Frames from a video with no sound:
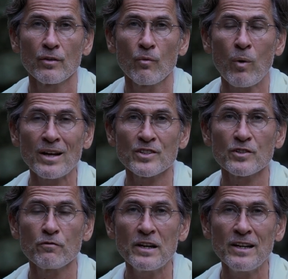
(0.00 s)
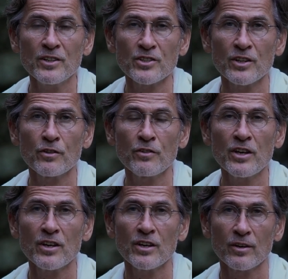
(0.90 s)
one's feelings and
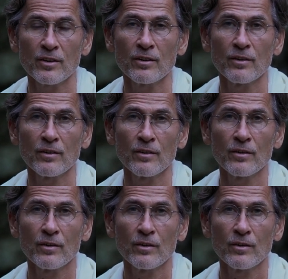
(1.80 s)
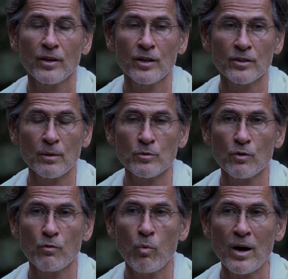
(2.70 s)
thinking, in terms
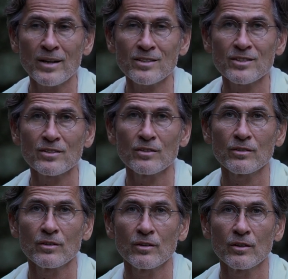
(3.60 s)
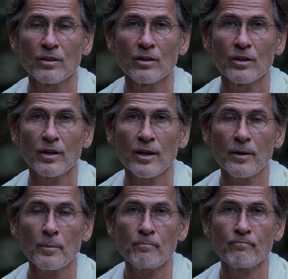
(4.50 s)
of one's
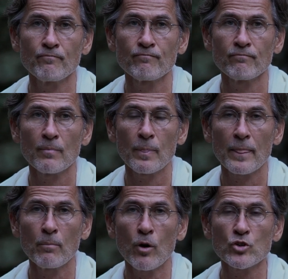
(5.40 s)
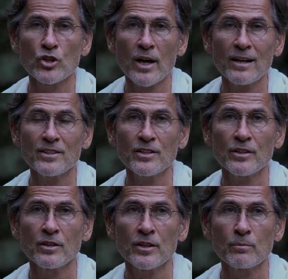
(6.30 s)
um, emotionality
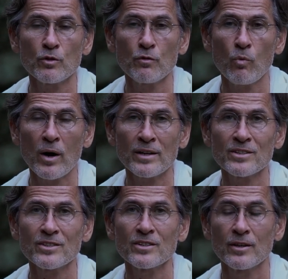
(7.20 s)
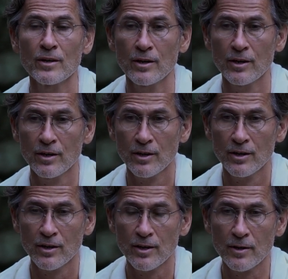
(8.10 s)
and in terms of one's
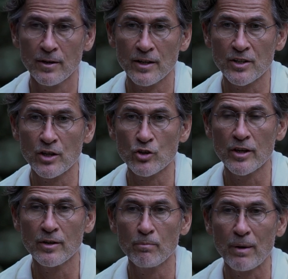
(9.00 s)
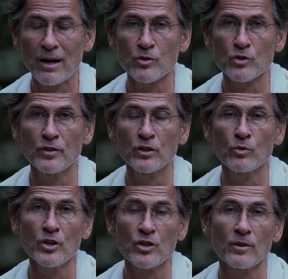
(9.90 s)
uh, essentially powers of
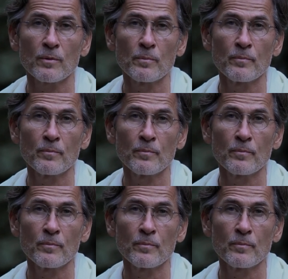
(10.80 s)
intuition.